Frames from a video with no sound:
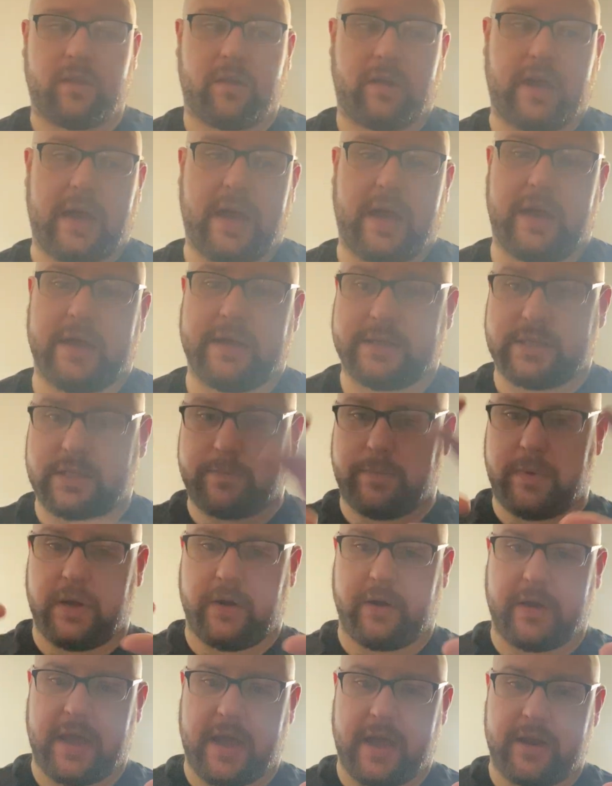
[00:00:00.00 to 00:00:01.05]
a
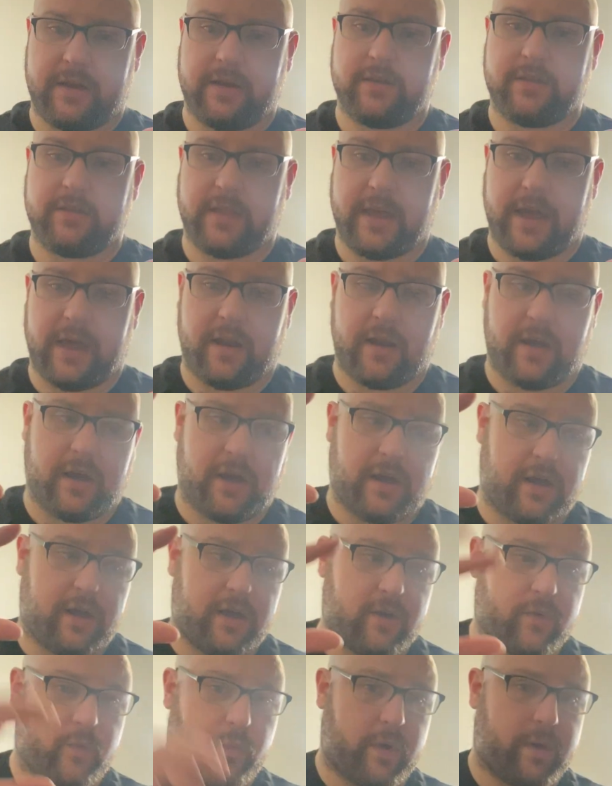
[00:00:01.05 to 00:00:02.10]
spearhead
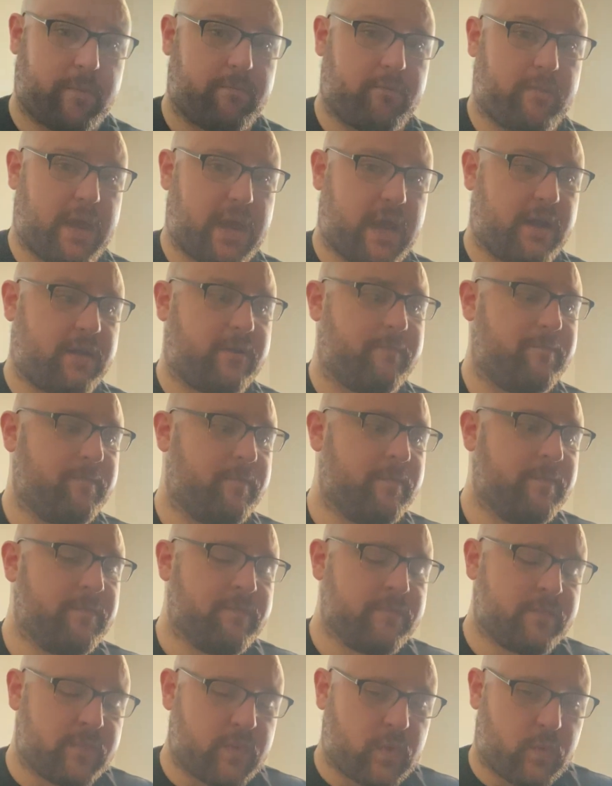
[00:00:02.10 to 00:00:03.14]
that Rip made,
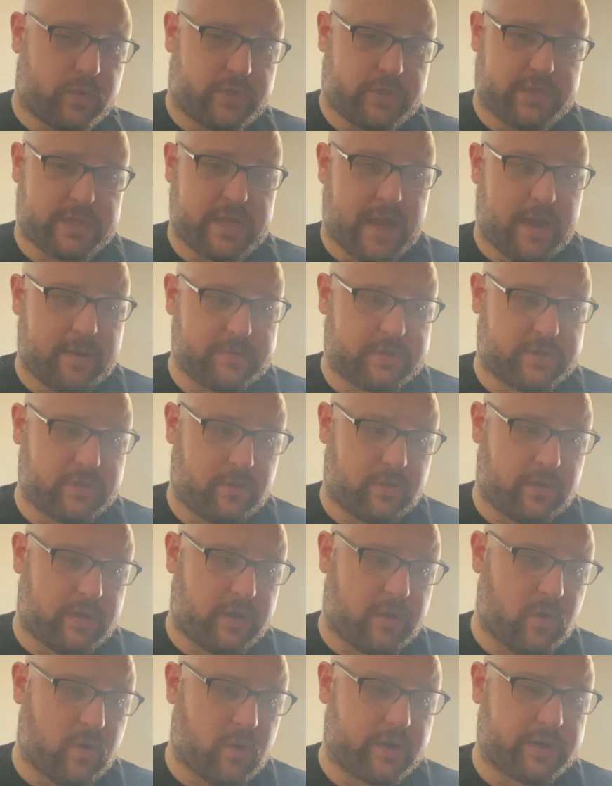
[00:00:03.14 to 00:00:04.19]
which is absolutely
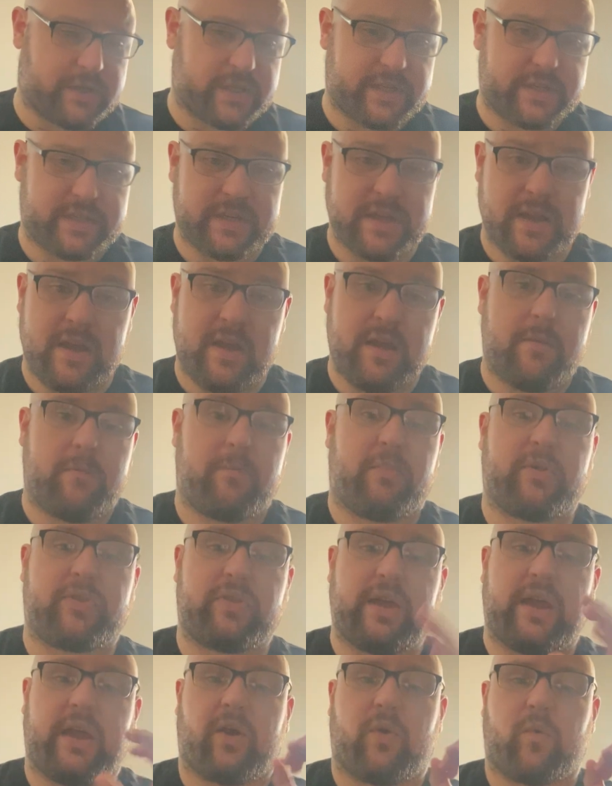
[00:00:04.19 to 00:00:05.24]
gorgeous, but
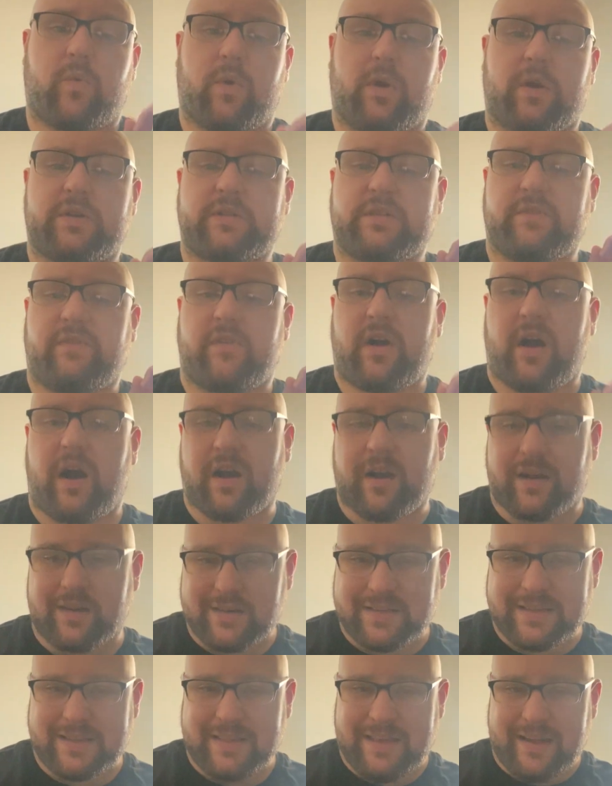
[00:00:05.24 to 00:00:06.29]
they are works of
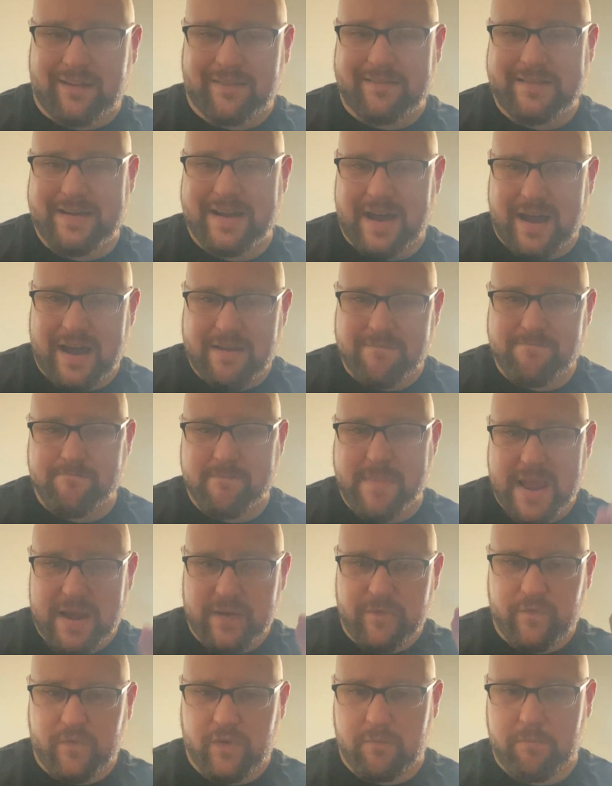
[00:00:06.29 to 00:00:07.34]
art. They are not
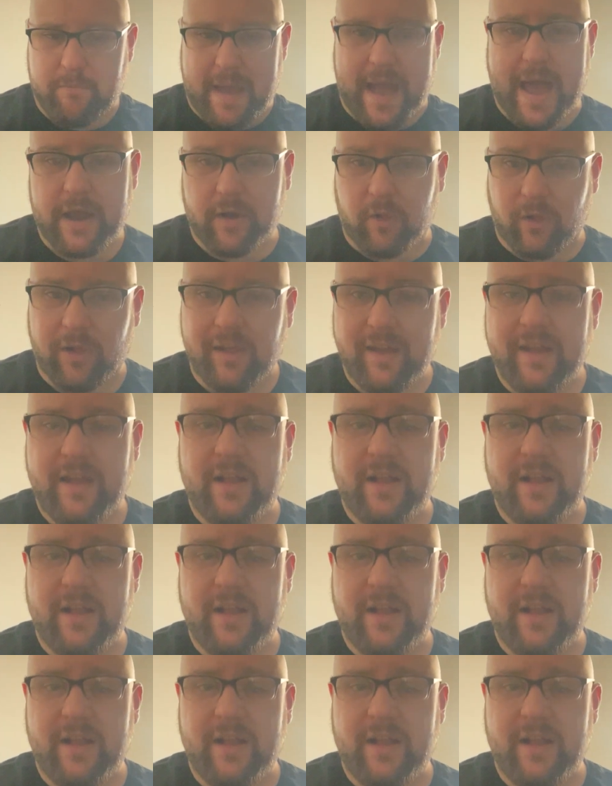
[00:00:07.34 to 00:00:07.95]
meant for battle.